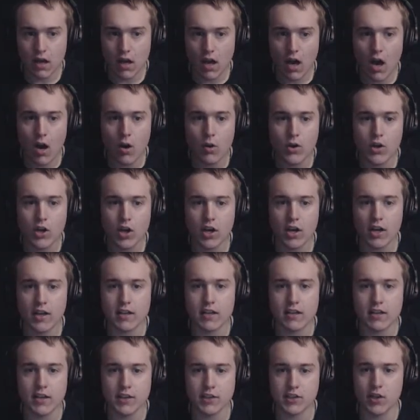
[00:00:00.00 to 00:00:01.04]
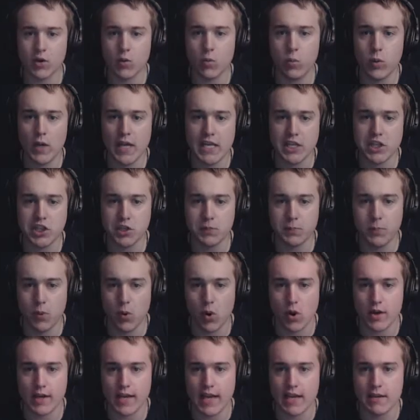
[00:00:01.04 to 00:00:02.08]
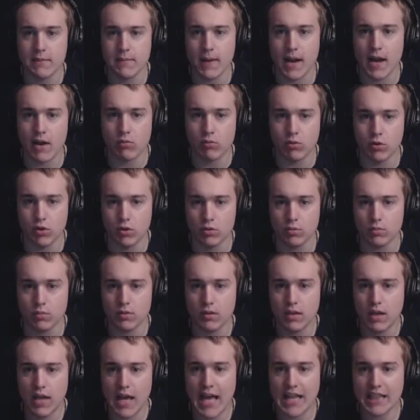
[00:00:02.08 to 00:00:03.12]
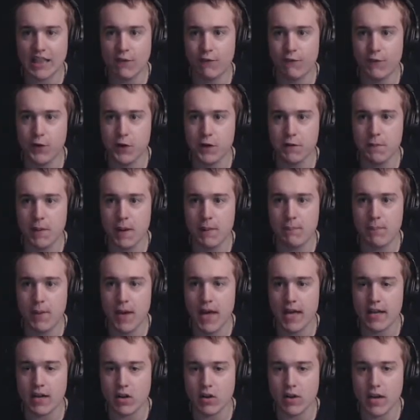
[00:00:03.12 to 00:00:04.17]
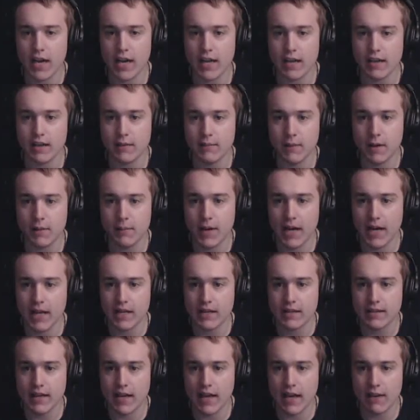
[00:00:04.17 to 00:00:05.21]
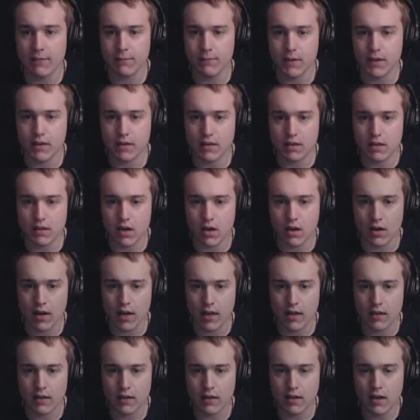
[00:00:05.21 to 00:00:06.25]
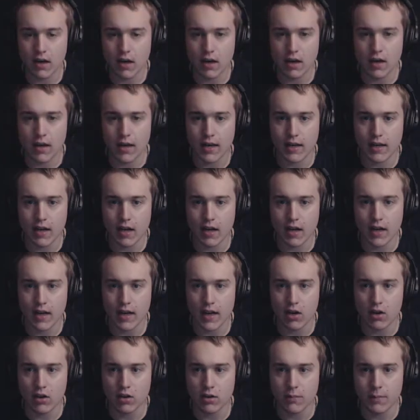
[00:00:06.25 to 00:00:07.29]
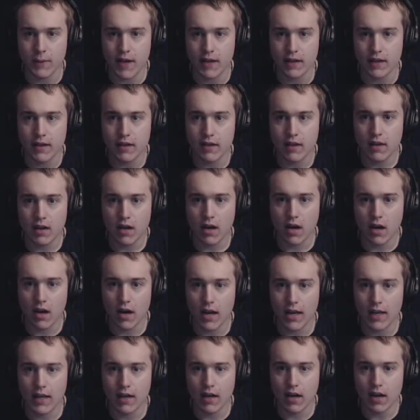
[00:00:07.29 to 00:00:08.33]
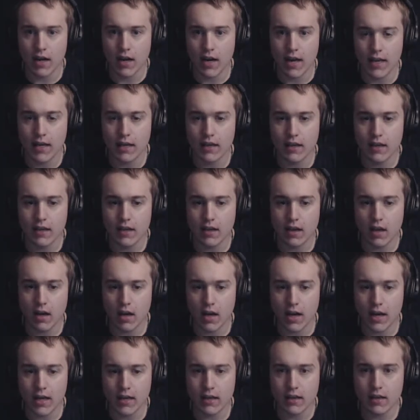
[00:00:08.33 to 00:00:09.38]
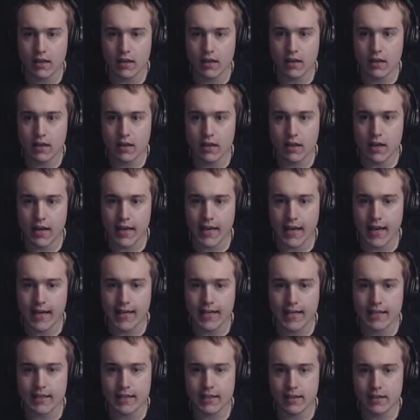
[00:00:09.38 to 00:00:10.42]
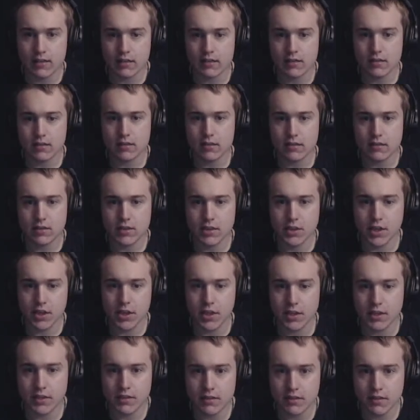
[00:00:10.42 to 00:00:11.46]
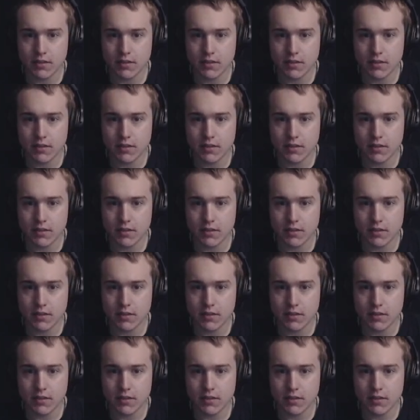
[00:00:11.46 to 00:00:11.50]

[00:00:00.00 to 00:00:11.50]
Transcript: Oh good, there's a Ouija board in my room. At the foot of my bed. Okay, am, am I gonna die if my... Alright, alright, alright, I'll go to bed. Alright, alright, alright. I got it. You're good.